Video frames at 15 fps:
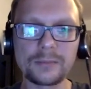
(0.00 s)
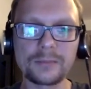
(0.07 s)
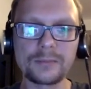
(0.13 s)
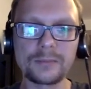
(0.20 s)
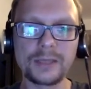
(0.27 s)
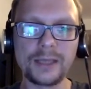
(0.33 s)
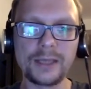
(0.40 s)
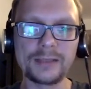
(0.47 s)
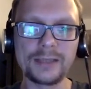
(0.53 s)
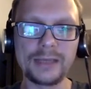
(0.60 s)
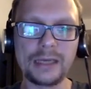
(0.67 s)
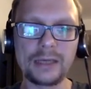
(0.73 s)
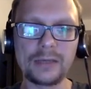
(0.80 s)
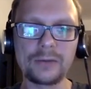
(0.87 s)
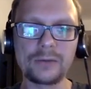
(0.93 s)

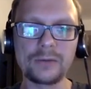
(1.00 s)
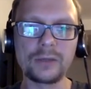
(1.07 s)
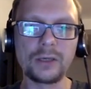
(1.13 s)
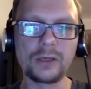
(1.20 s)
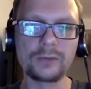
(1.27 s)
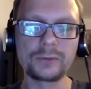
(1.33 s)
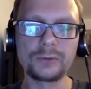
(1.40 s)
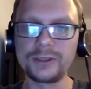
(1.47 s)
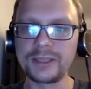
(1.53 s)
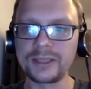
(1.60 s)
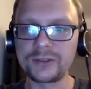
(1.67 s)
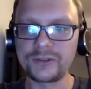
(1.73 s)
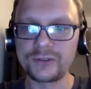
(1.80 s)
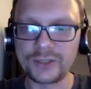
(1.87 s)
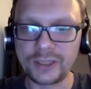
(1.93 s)
now off to the
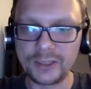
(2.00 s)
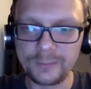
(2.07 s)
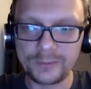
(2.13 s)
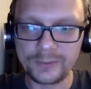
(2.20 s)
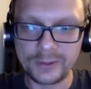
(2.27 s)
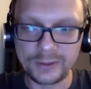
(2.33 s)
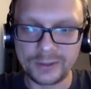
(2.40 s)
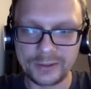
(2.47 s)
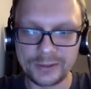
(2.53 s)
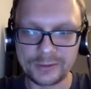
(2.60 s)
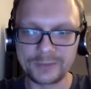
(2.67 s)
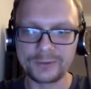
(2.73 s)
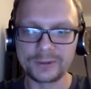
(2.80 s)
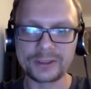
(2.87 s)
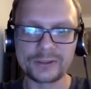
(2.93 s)
next step.
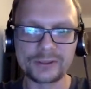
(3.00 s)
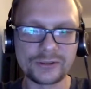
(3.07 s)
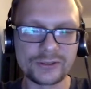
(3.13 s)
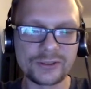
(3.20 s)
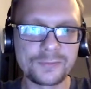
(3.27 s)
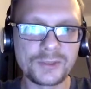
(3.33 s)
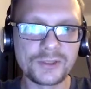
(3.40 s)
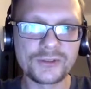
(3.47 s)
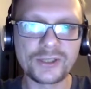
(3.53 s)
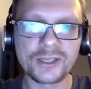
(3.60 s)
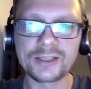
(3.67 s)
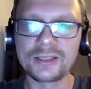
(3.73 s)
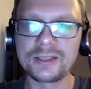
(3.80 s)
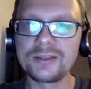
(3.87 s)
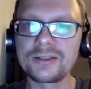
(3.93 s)
If you can just give me a
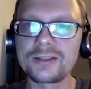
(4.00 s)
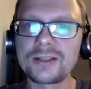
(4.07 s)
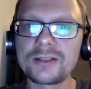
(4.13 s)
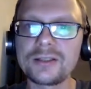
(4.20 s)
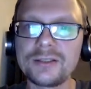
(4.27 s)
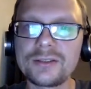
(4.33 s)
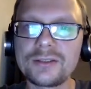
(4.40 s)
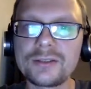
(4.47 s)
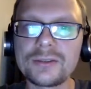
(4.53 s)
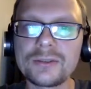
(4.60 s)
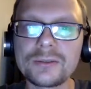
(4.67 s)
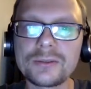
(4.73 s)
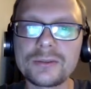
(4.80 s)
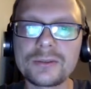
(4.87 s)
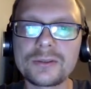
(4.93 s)
second, I need
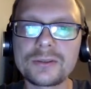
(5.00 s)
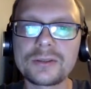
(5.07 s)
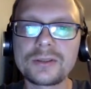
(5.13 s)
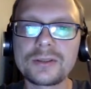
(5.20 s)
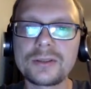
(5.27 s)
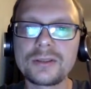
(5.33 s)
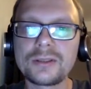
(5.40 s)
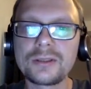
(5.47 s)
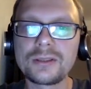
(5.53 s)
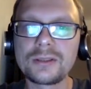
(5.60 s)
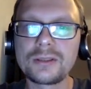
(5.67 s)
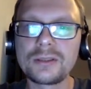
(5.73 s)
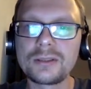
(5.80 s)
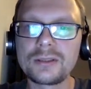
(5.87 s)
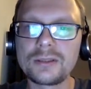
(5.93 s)
to
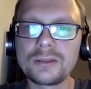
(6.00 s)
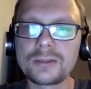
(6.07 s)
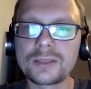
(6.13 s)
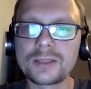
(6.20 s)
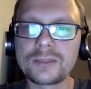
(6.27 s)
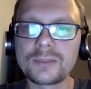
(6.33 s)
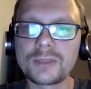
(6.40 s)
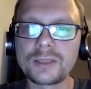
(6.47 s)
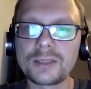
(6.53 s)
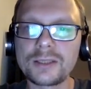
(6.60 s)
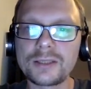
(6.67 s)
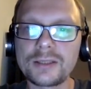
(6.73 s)
look at my